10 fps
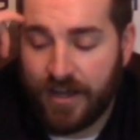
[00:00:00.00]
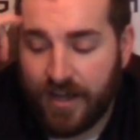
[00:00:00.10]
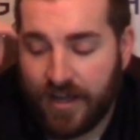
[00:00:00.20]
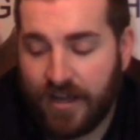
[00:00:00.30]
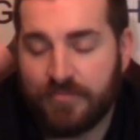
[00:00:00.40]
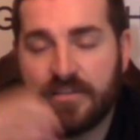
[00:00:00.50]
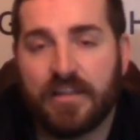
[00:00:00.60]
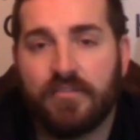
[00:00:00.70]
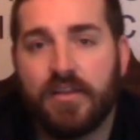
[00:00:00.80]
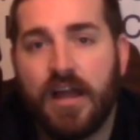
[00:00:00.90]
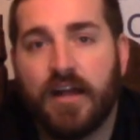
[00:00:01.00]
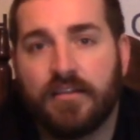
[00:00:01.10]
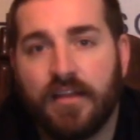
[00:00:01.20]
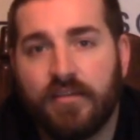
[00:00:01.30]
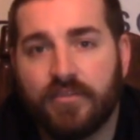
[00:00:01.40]
Uh, I'm just gonna give a nod
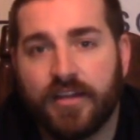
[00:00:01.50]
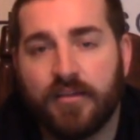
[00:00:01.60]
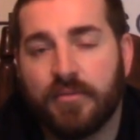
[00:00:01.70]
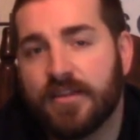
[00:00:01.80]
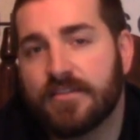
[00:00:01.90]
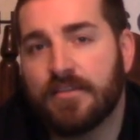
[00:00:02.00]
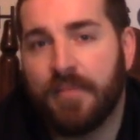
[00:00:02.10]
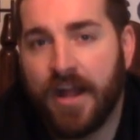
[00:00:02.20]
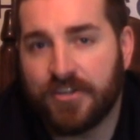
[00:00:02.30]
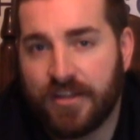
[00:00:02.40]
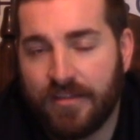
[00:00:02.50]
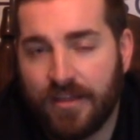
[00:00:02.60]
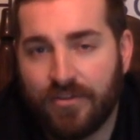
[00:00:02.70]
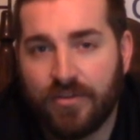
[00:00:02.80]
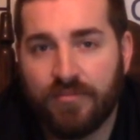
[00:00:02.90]
to Devlin here, but this is a match I
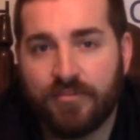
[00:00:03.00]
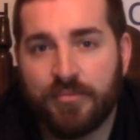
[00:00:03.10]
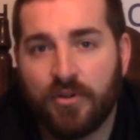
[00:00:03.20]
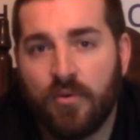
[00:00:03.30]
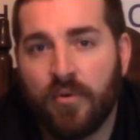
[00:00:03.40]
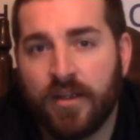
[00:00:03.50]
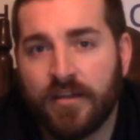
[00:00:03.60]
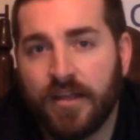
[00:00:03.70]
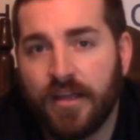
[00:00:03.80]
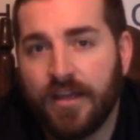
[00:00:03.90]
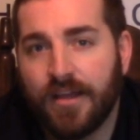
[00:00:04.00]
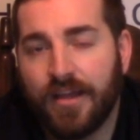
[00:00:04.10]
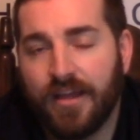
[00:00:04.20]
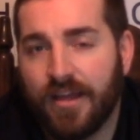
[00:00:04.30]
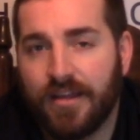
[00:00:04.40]
think you can flip a coin,
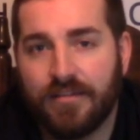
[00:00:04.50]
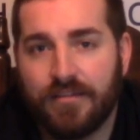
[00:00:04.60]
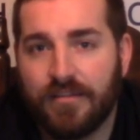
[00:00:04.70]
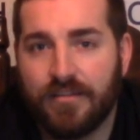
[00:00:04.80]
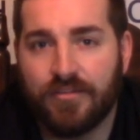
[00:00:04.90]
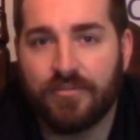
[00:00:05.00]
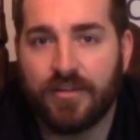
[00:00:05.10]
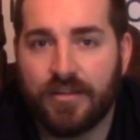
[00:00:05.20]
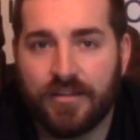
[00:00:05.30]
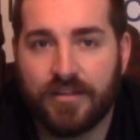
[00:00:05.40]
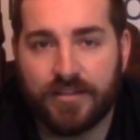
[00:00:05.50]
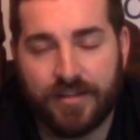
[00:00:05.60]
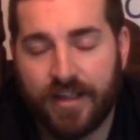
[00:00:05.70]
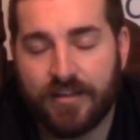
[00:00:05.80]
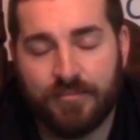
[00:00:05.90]
and you know it, it,
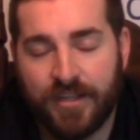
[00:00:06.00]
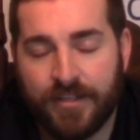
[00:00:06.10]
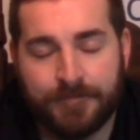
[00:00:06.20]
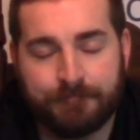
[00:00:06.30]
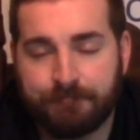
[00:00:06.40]
that could be